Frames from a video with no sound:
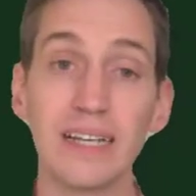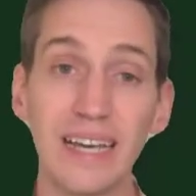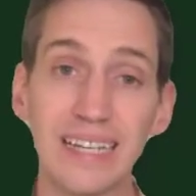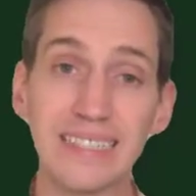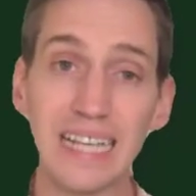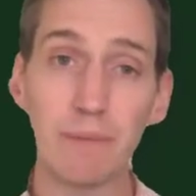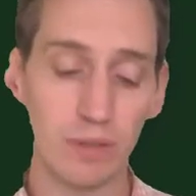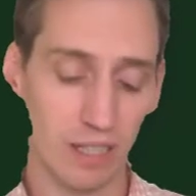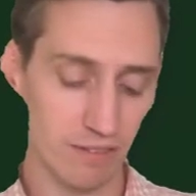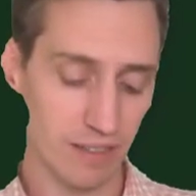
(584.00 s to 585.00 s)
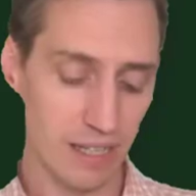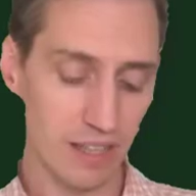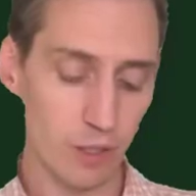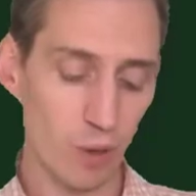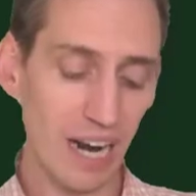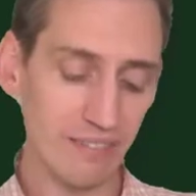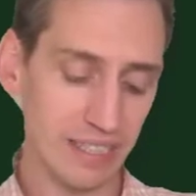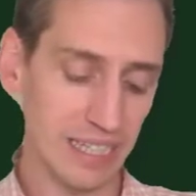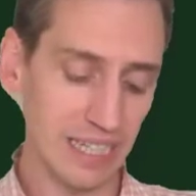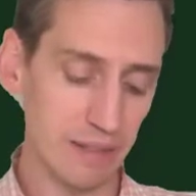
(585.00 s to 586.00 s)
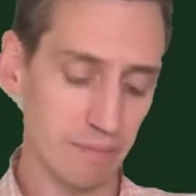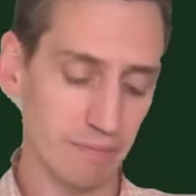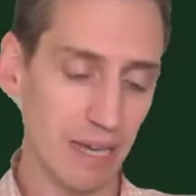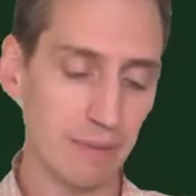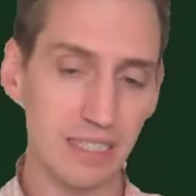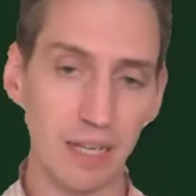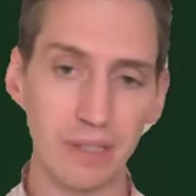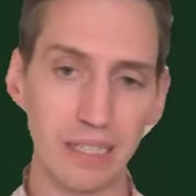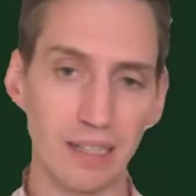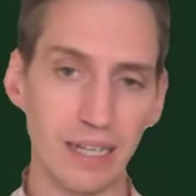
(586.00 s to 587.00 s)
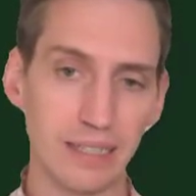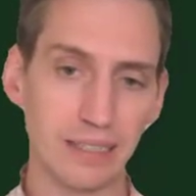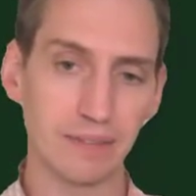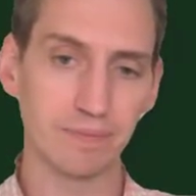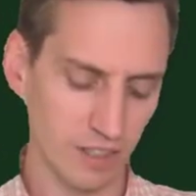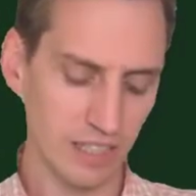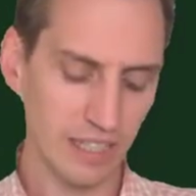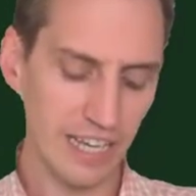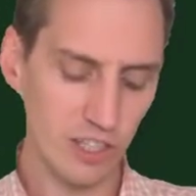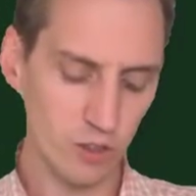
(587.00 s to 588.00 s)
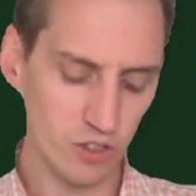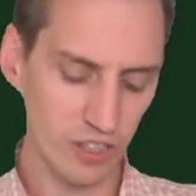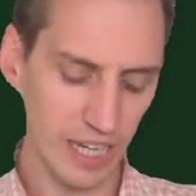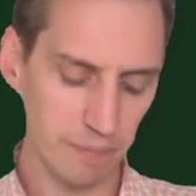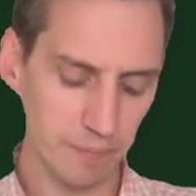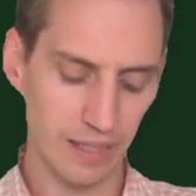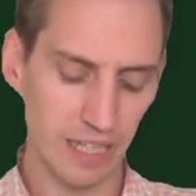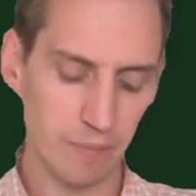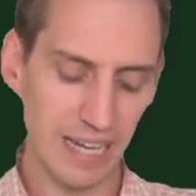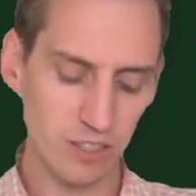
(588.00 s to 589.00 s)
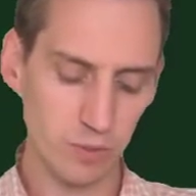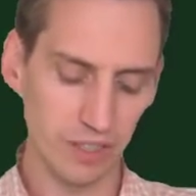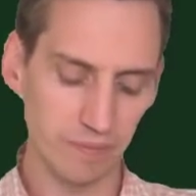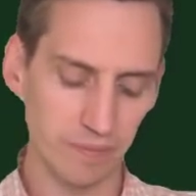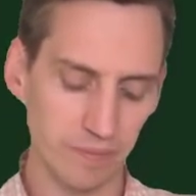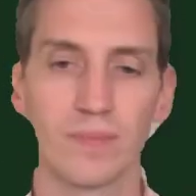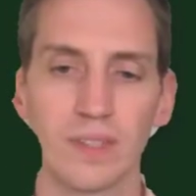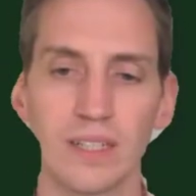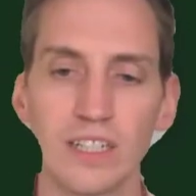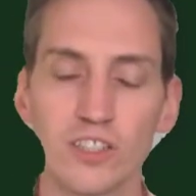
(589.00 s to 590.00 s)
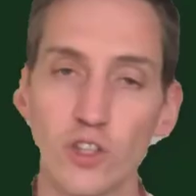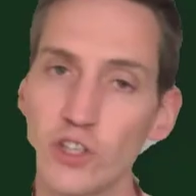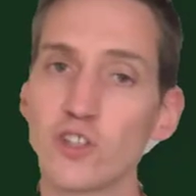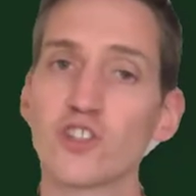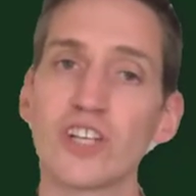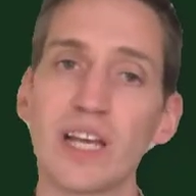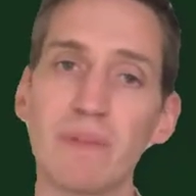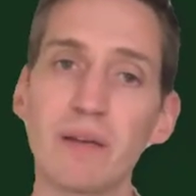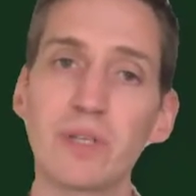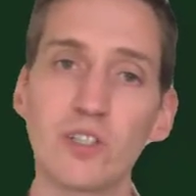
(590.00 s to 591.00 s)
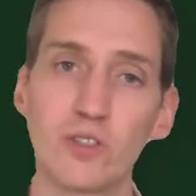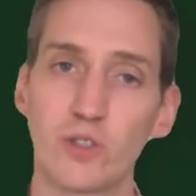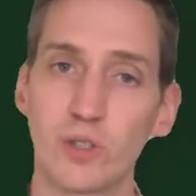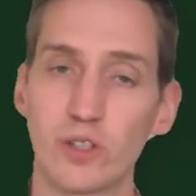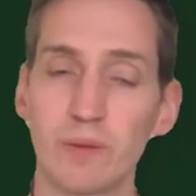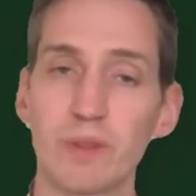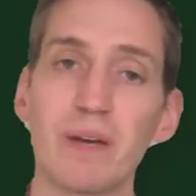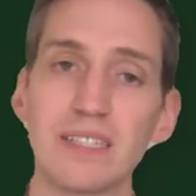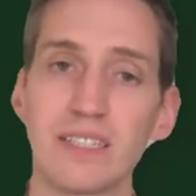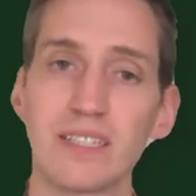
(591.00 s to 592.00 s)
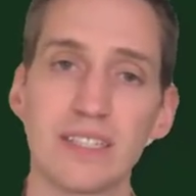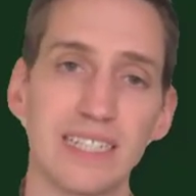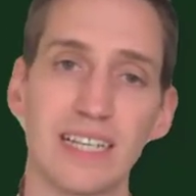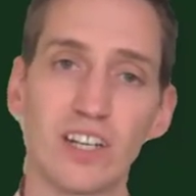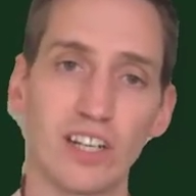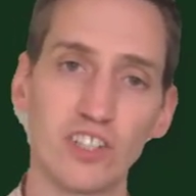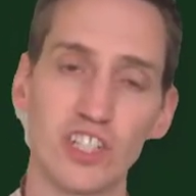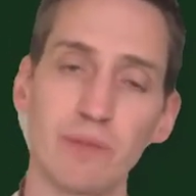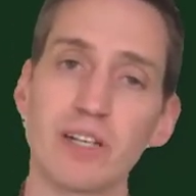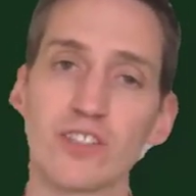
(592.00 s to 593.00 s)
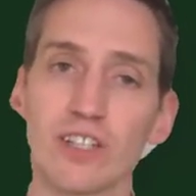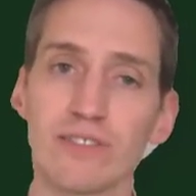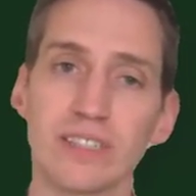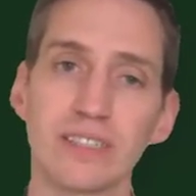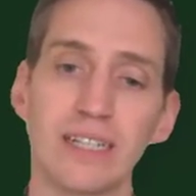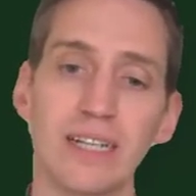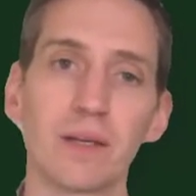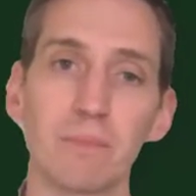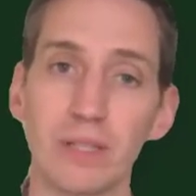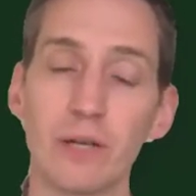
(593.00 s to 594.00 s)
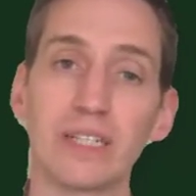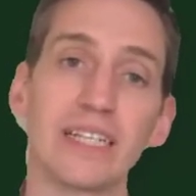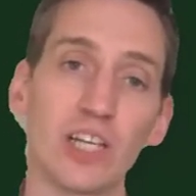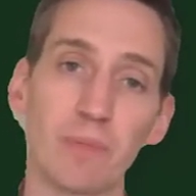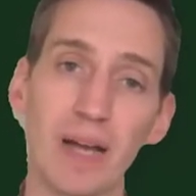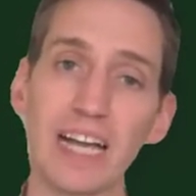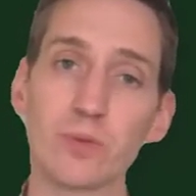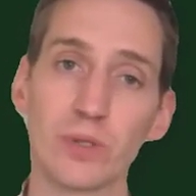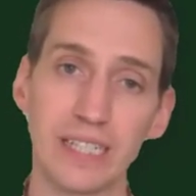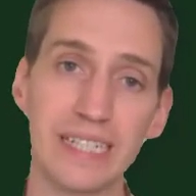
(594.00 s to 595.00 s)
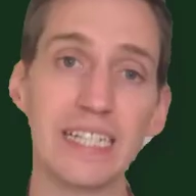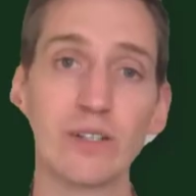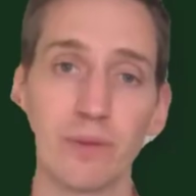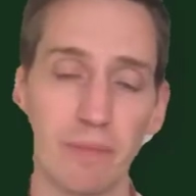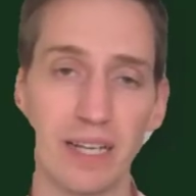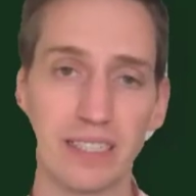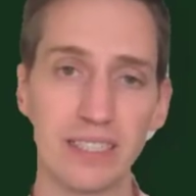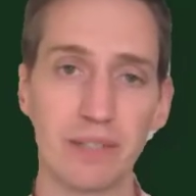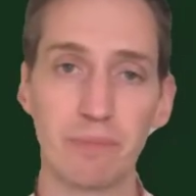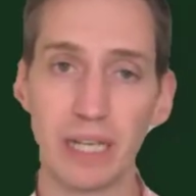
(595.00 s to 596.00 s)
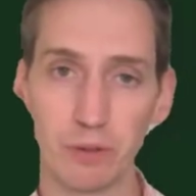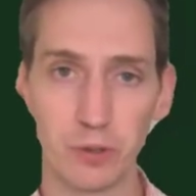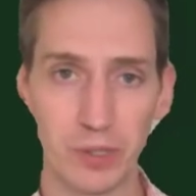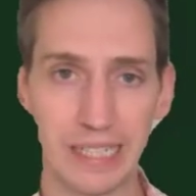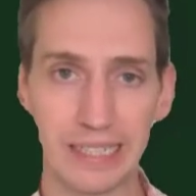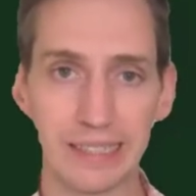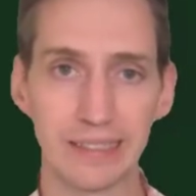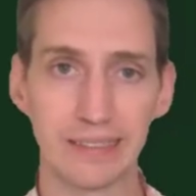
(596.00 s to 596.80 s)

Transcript: An example of the private key may be something like a username and password. So the username may be used to encrypt the message that I send on a Gmail server, but they would need their password to decrypt the message and be able to read it.